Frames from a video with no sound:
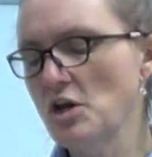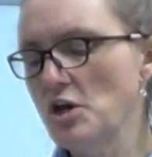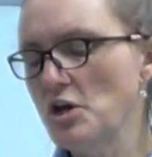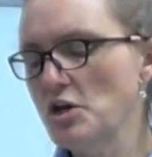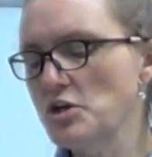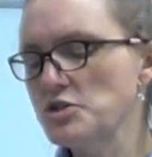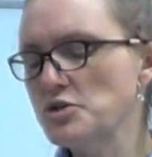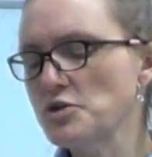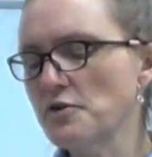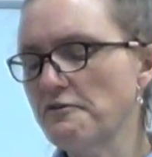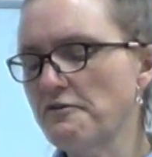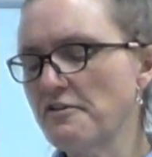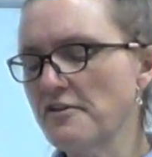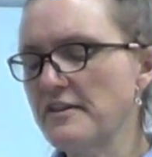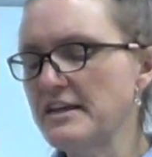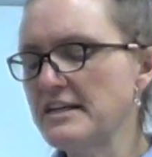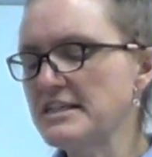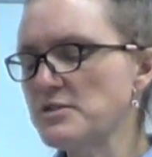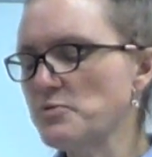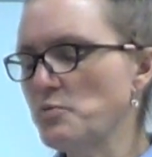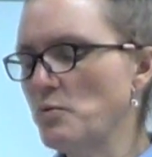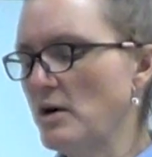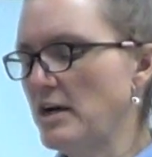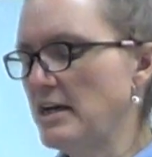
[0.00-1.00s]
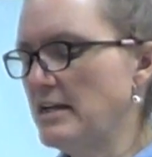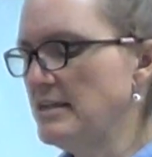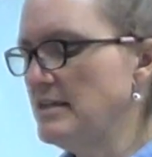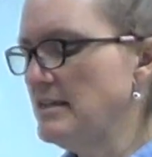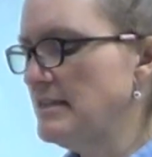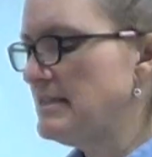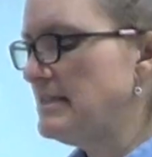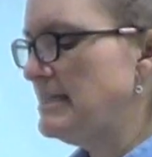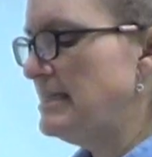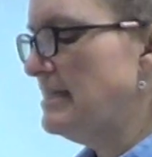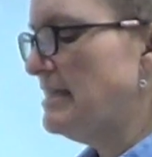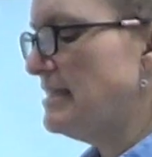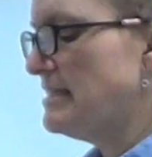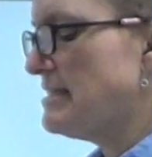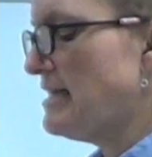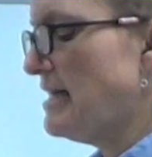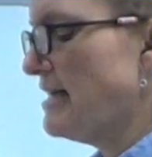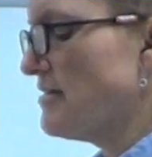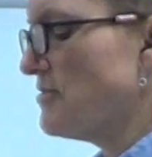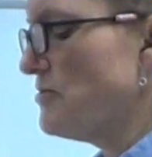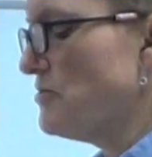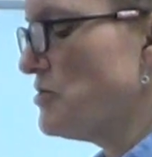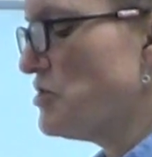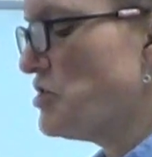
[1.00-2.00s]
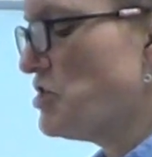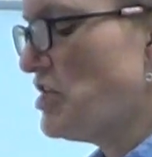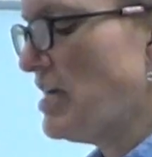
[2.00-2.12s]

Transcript: So for this one, Tina Taco's